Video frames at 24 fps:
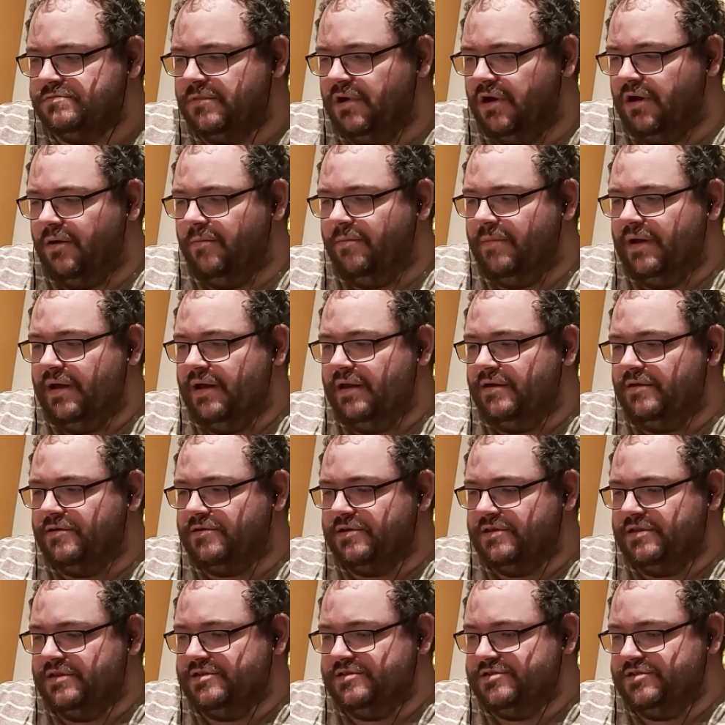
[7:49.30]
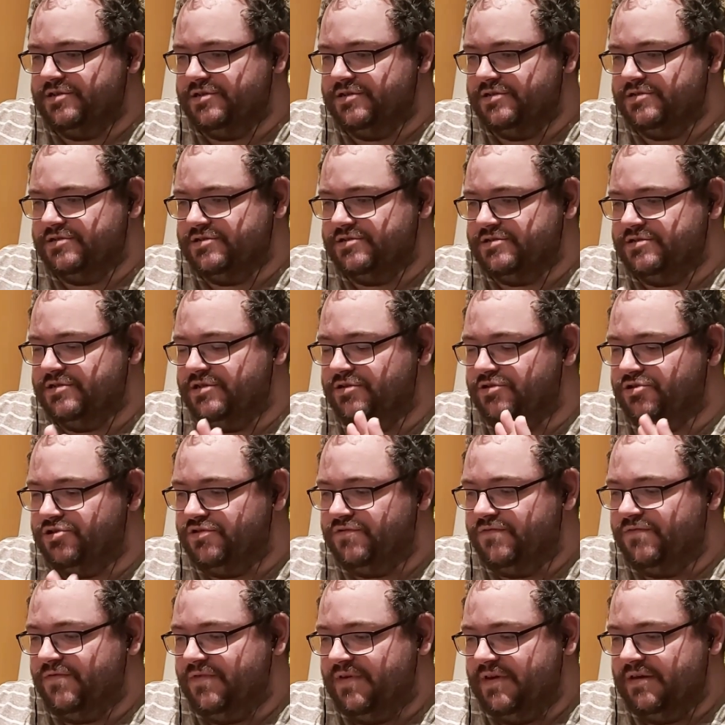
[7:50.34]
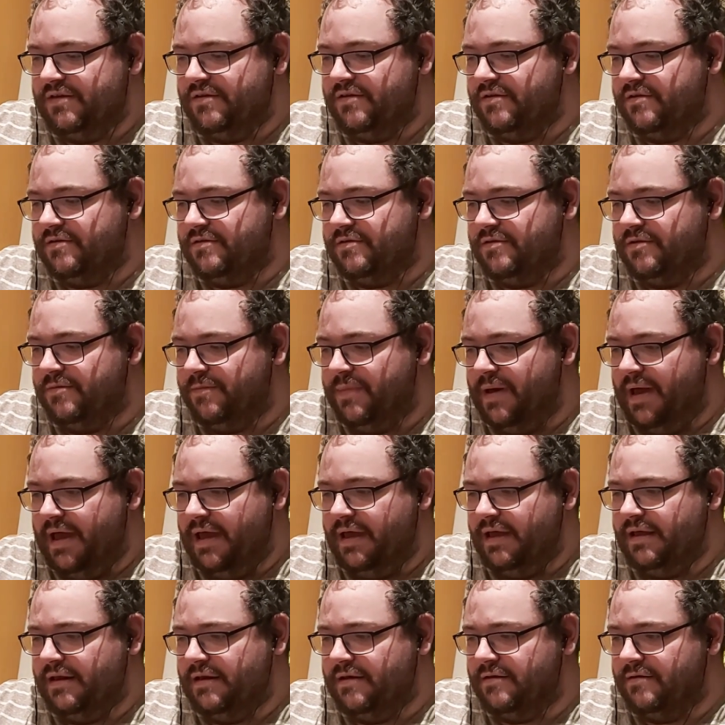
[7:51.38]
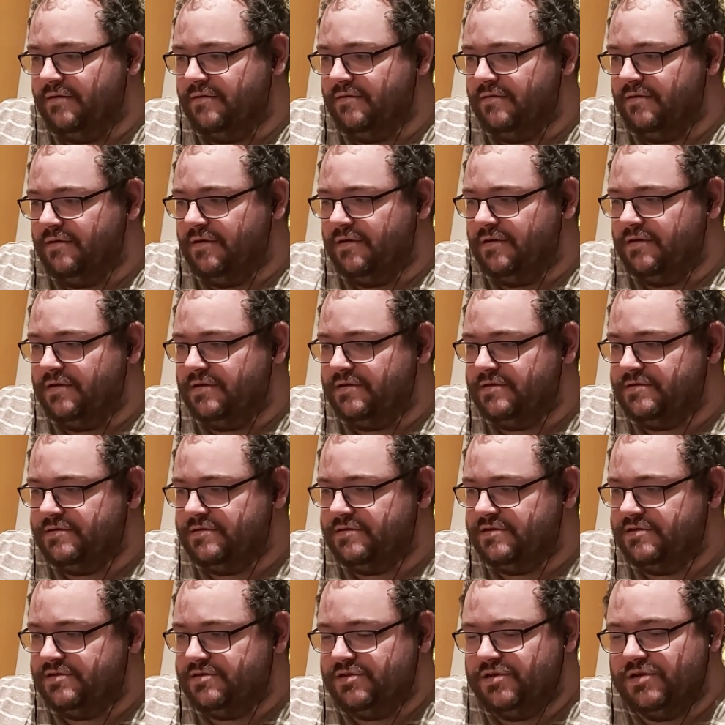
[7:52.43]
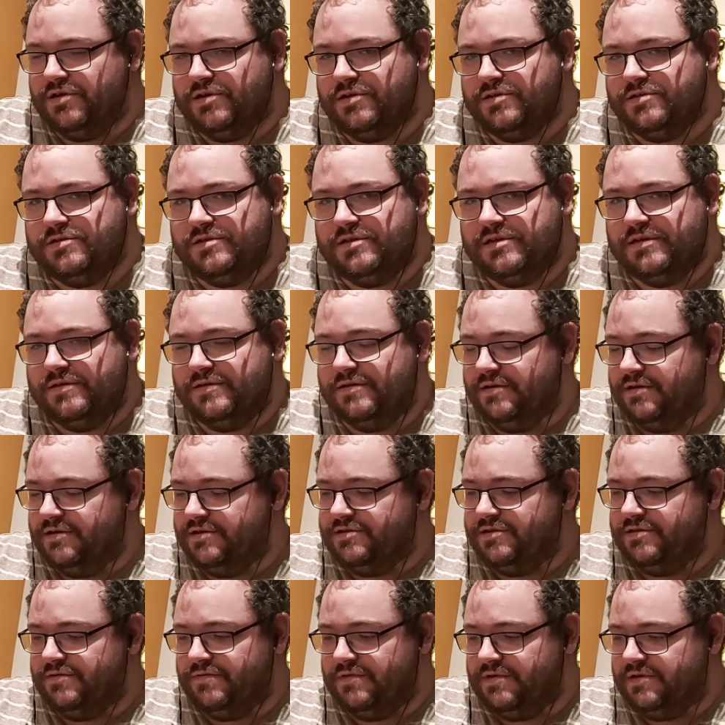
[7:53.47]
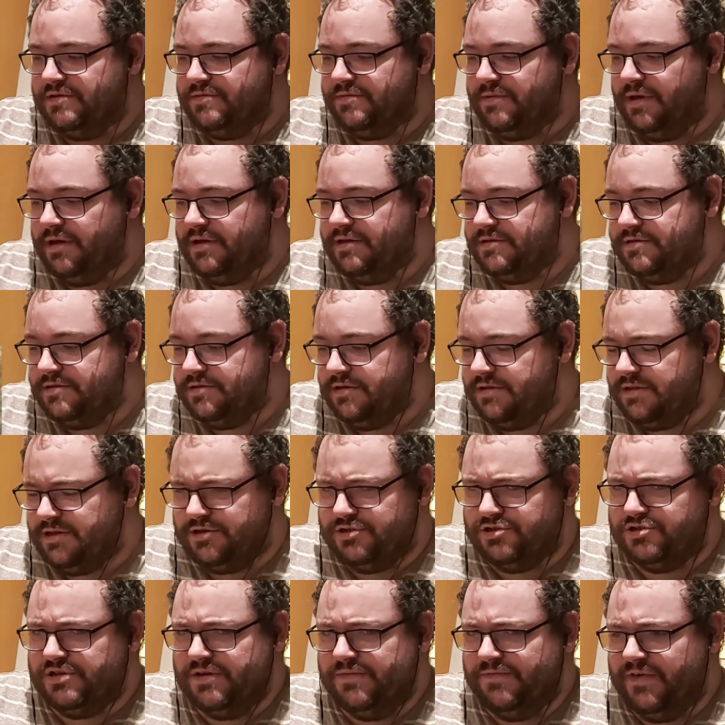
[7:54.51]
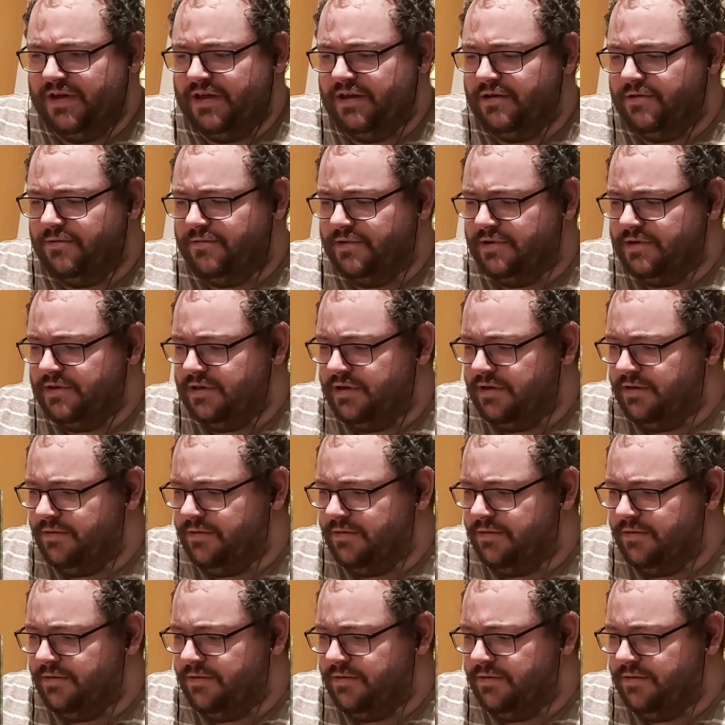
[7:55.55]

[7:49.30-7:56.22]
Oh man, look at this. You just feel the pain and the desertedness of this place. I think I just invented a word